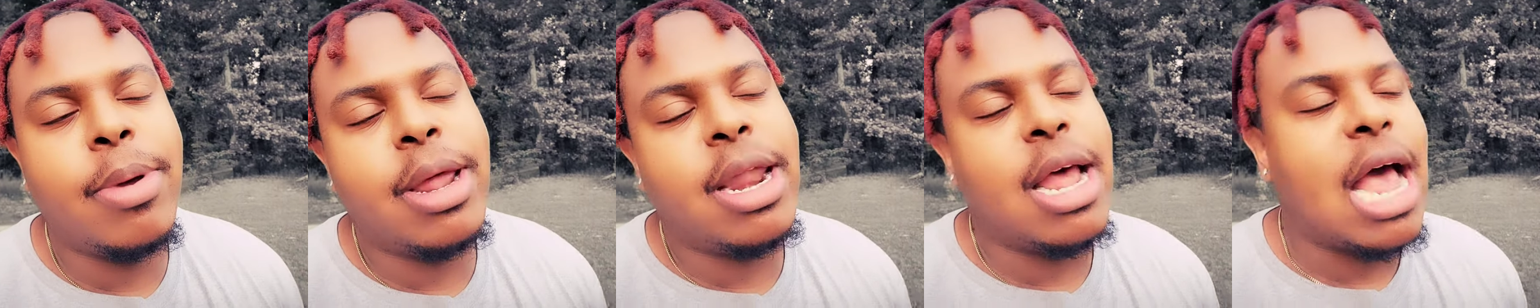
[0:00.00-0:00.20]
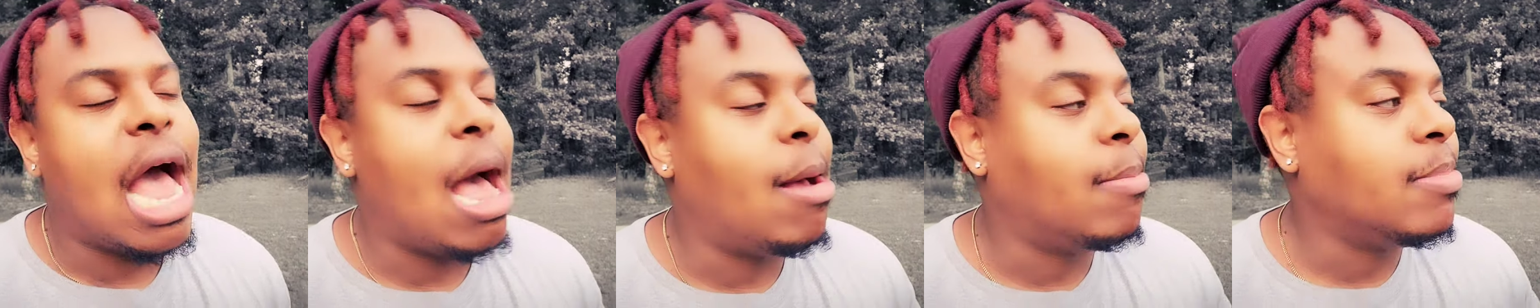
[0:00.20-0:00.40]

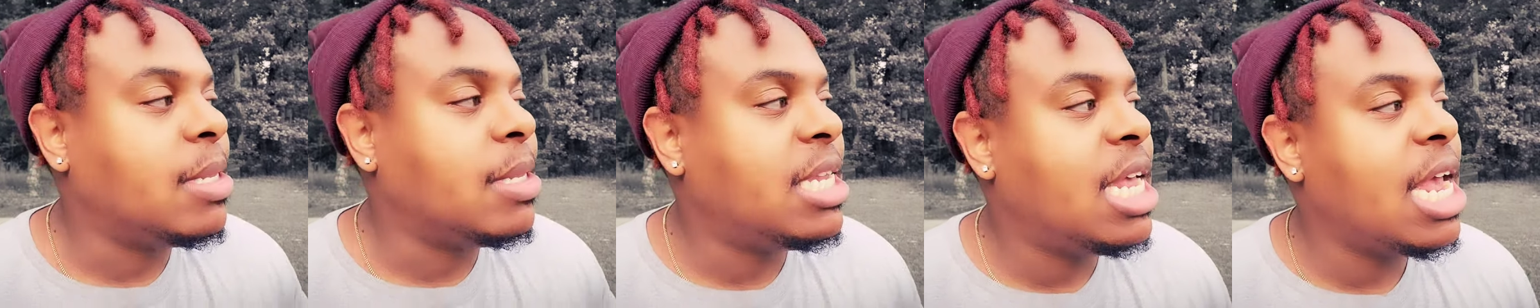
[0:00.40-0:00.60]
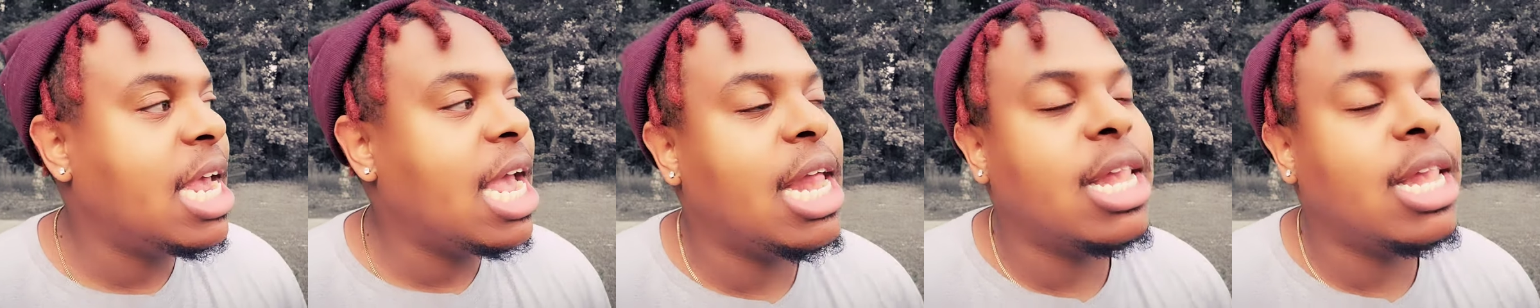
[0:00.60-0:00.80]
But I'm
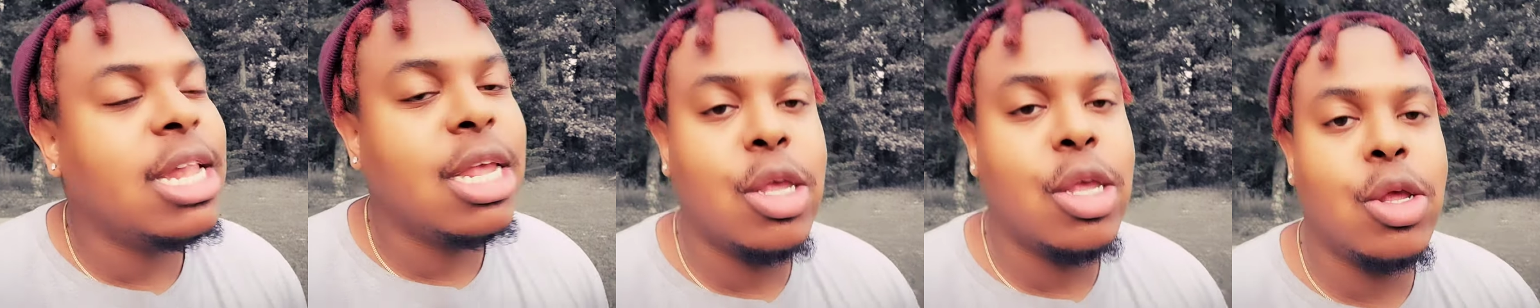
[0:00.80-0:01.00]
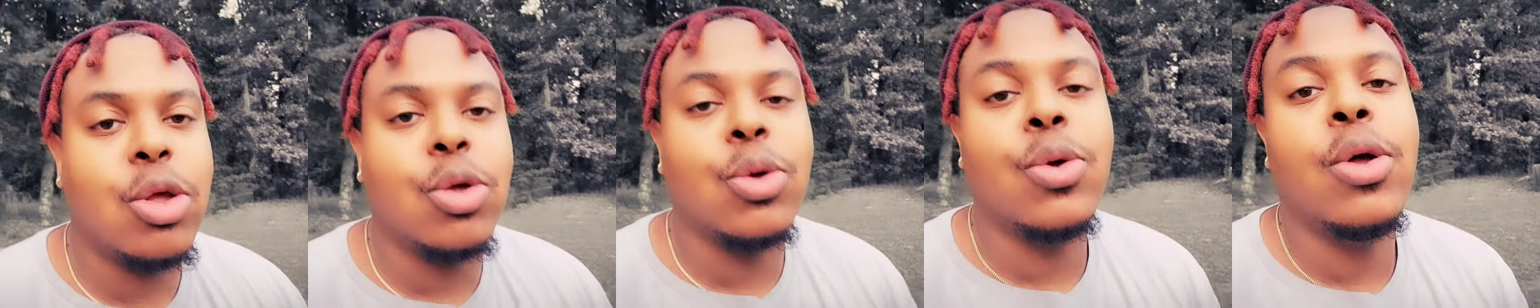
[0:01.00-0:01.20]

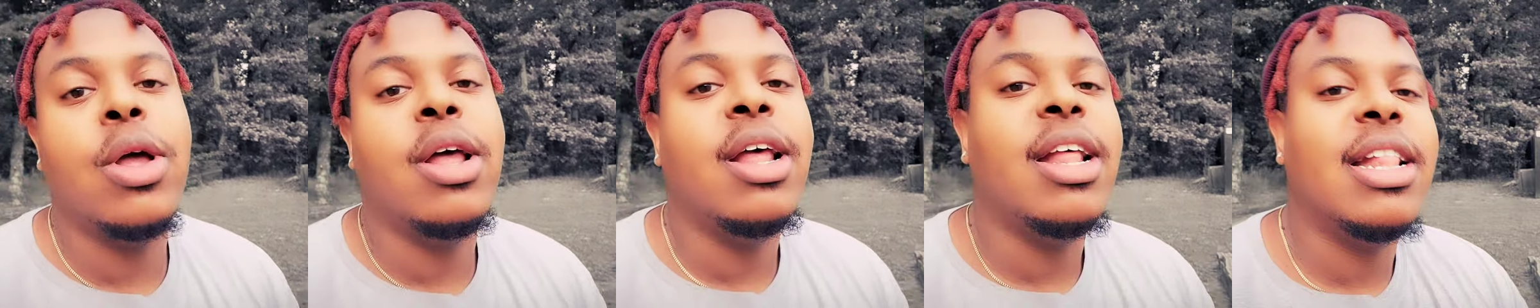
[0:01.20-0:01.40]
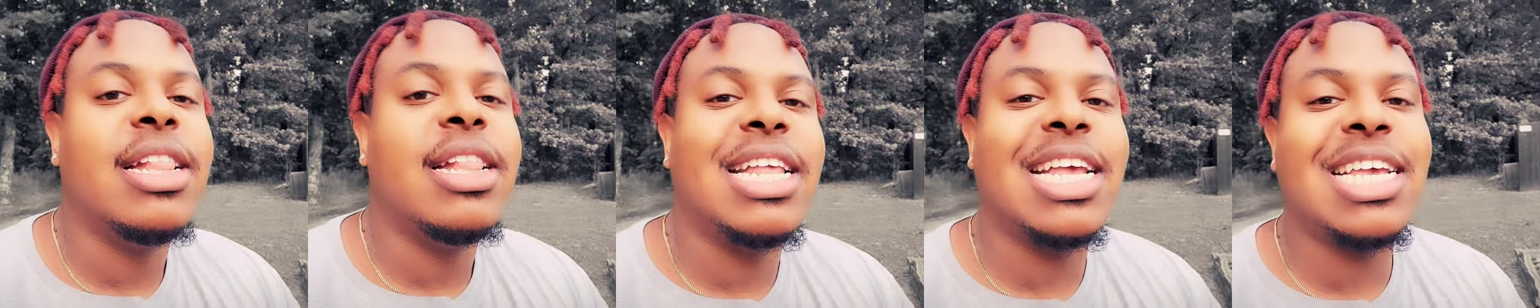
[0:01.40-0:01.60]
telling you,
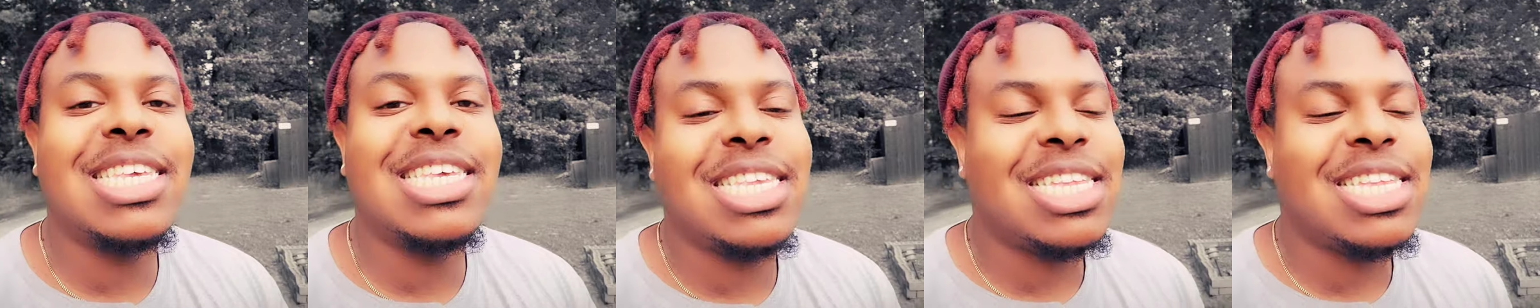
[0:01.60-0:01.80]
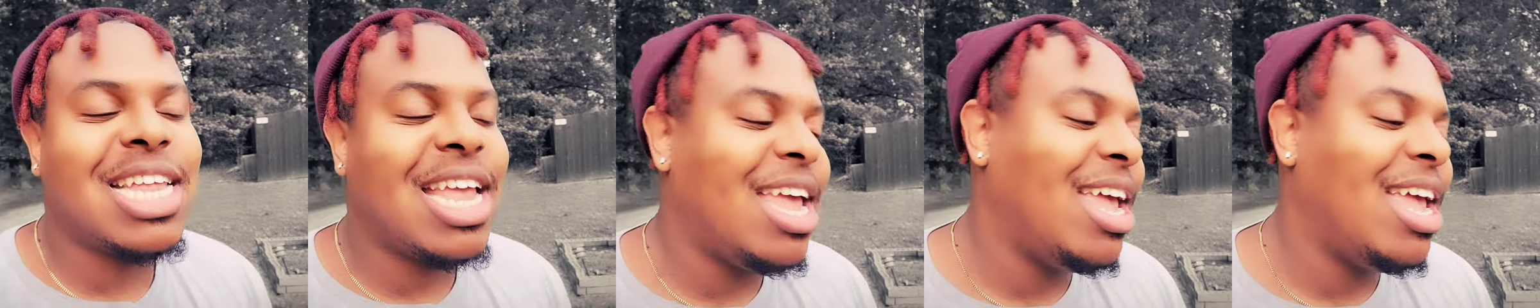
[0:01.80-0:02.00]
this
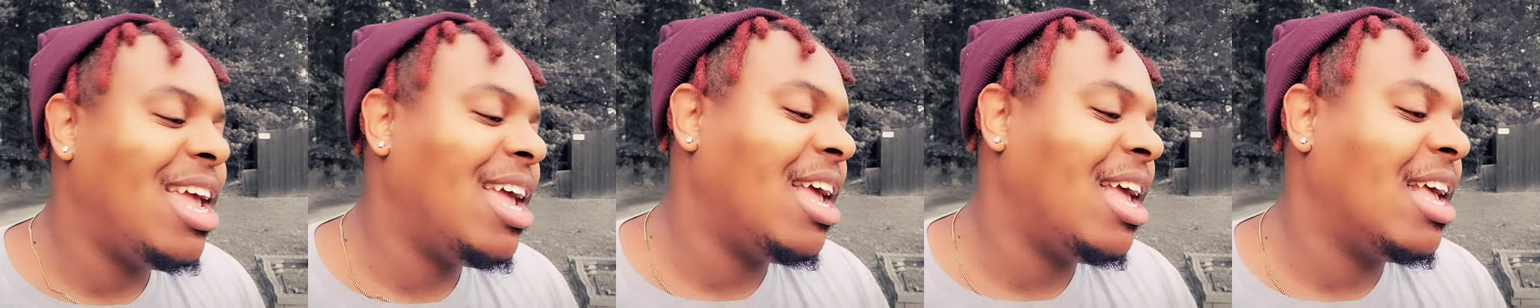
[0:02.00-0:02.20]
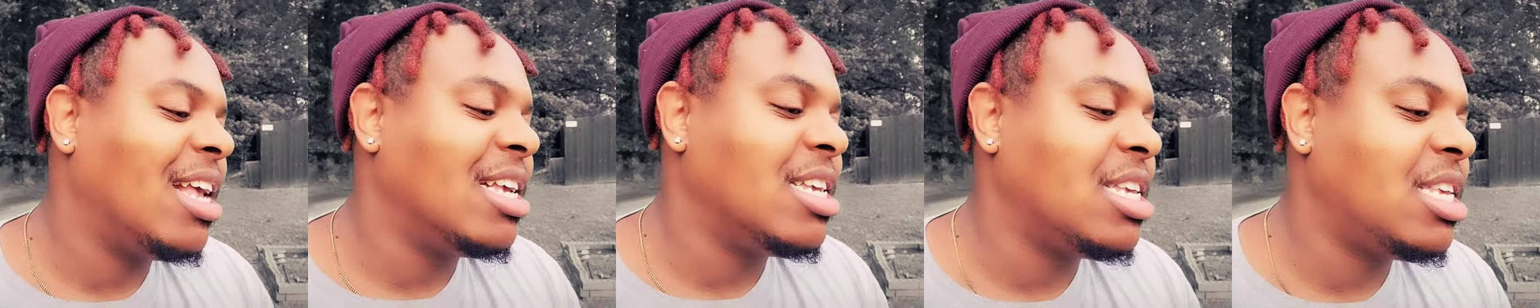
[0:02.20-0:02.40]

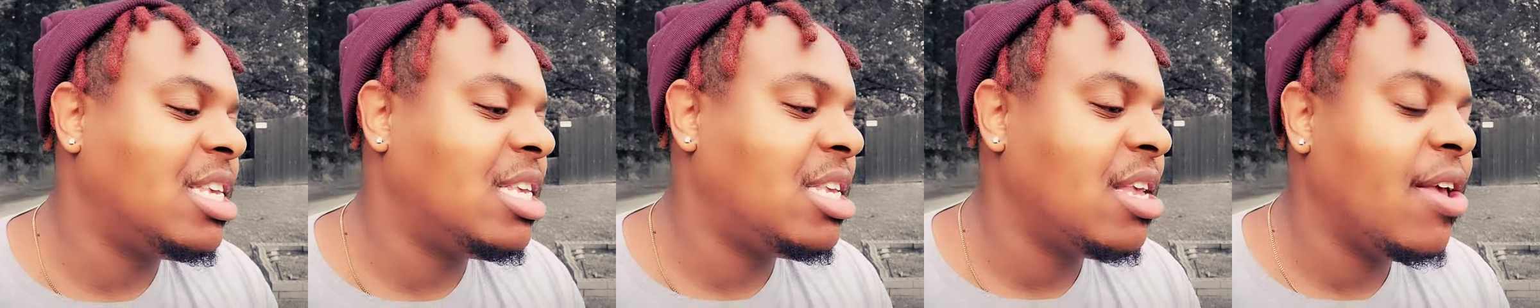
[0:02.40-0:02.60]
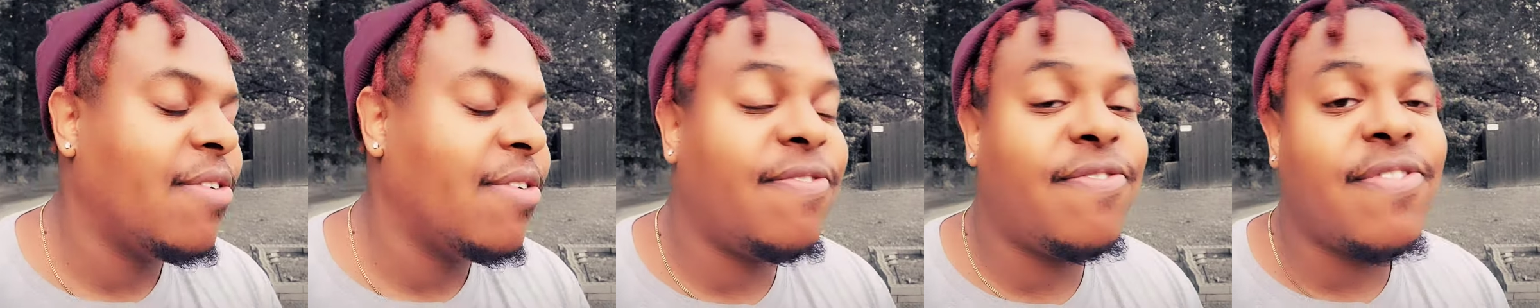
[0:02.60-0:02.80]
thing
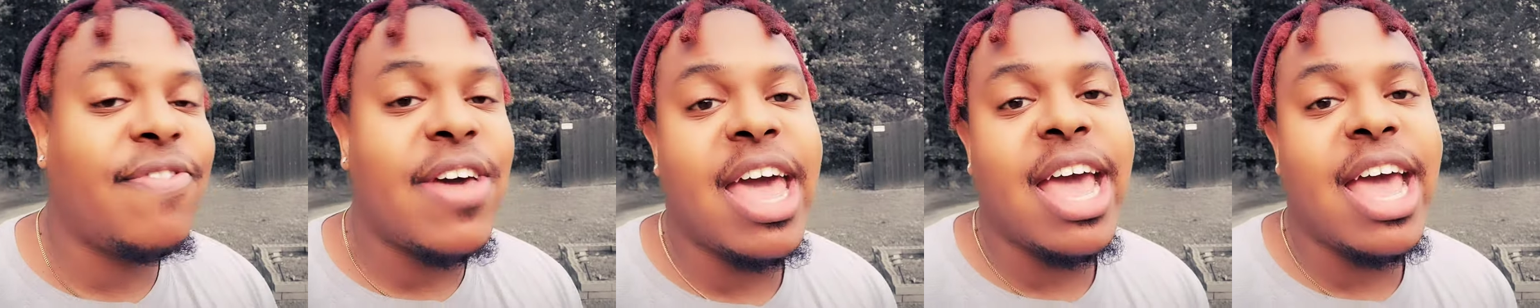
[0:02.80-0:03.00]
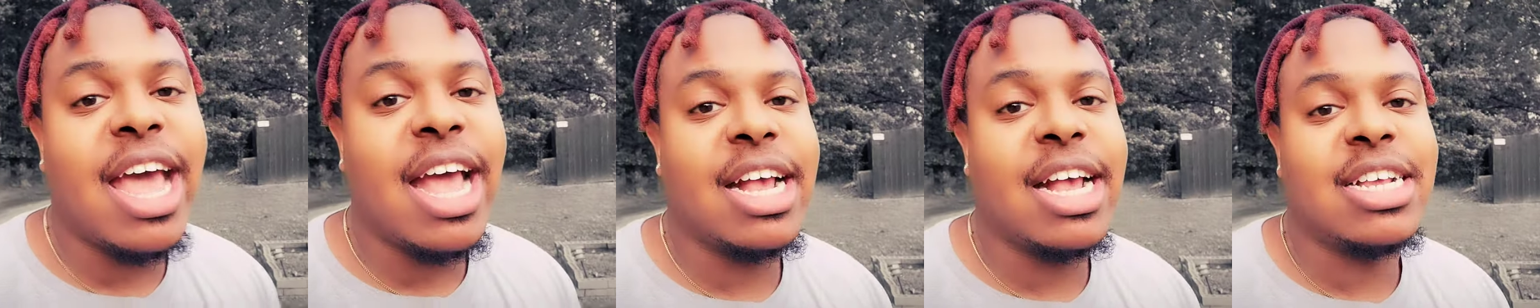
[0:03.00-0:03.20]
is
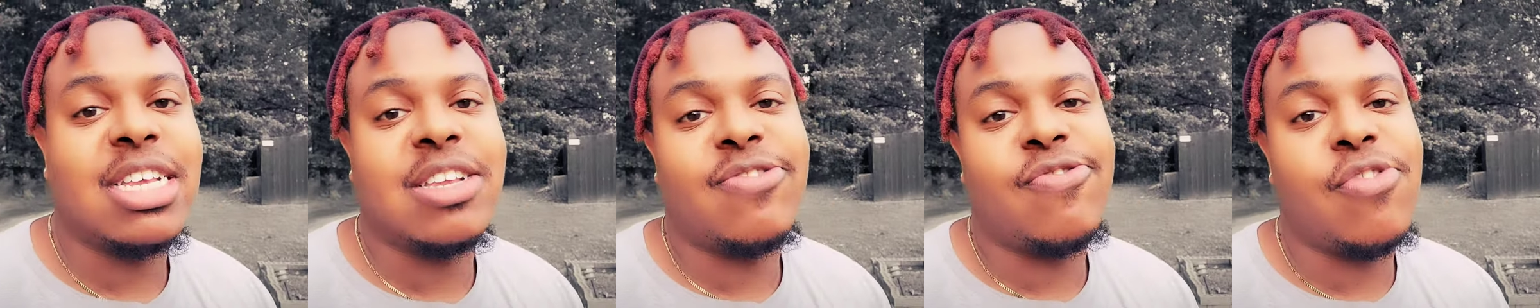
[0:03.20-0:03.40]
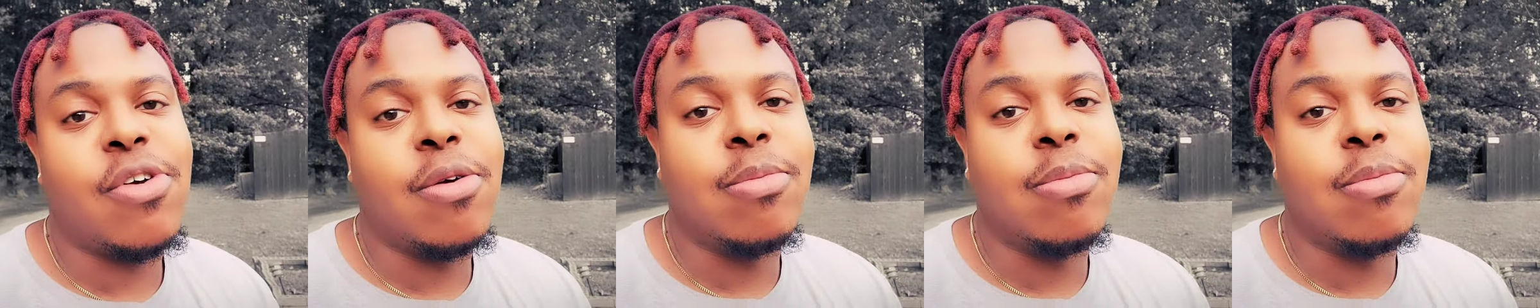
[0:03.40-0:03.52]
fast.